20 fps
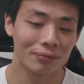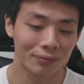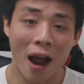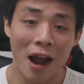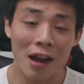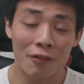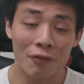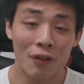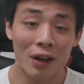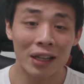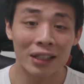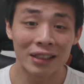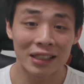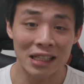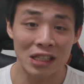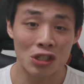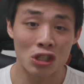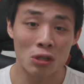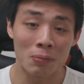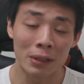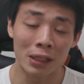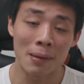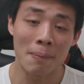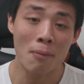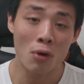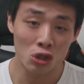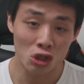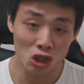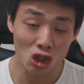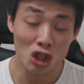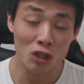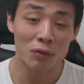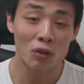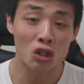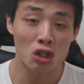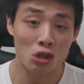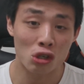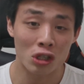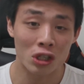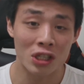I find these to be the most
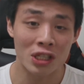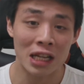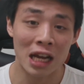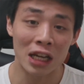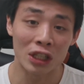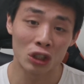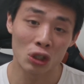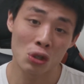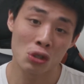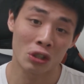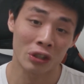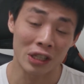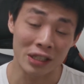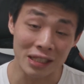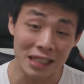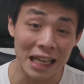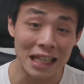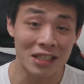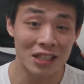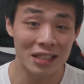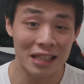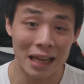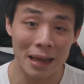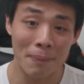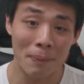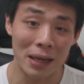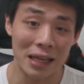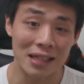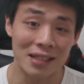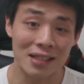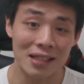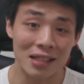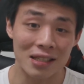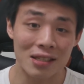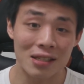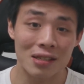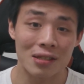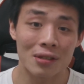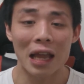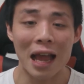useful shortcuts that I use on a day-to-day
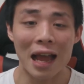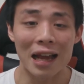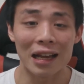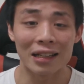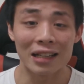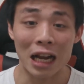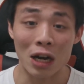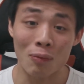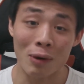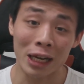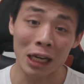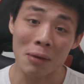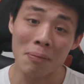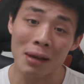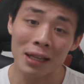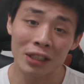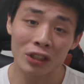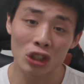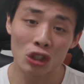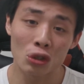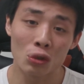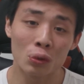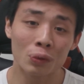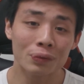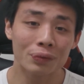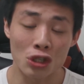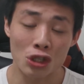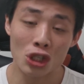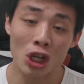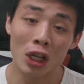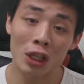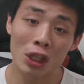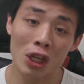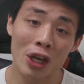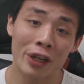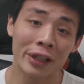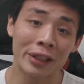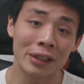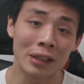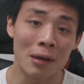basis, and I recommend you to start
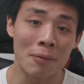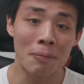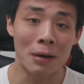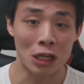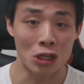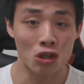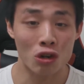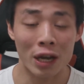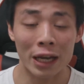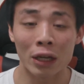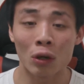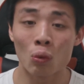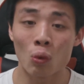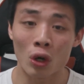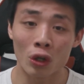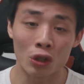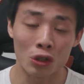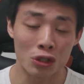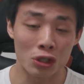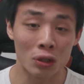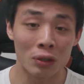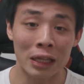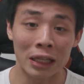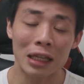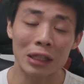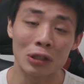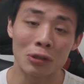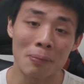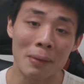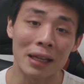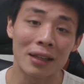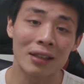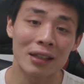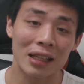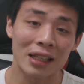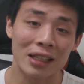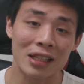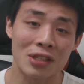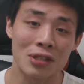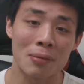learning them by trying 1 or 2 that you may
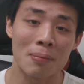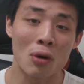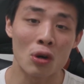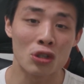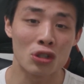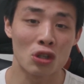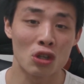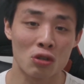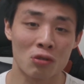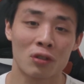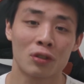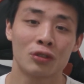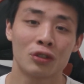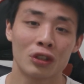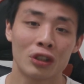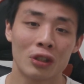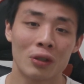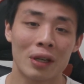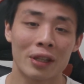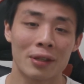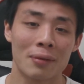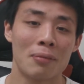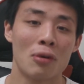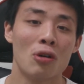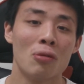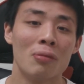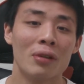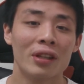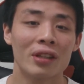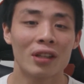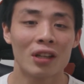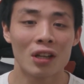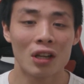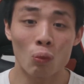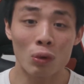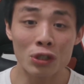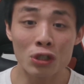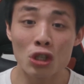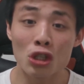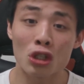think is the most useful for you at the moment.
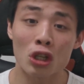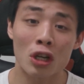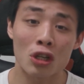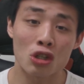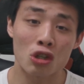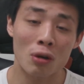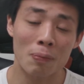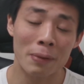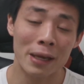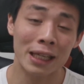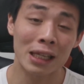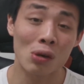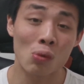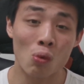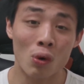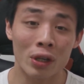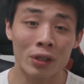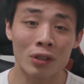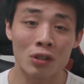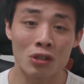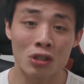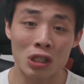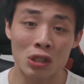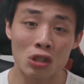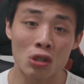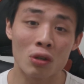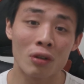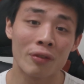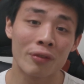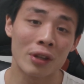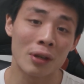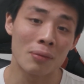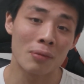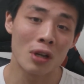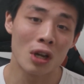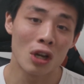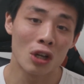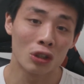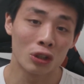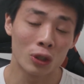Once you start picking 1 or 2 of them,
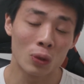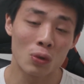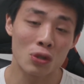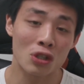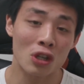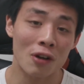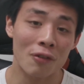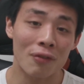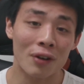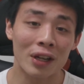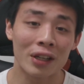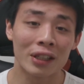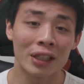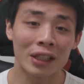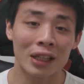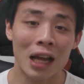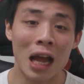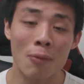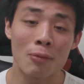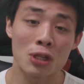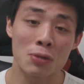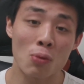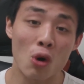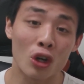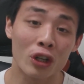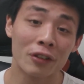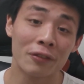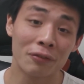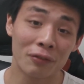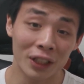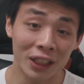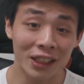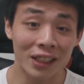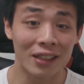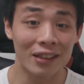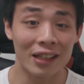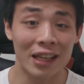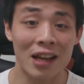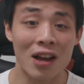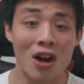you will start finding how much more
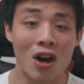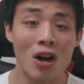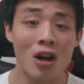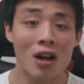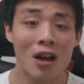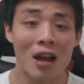convenient they are,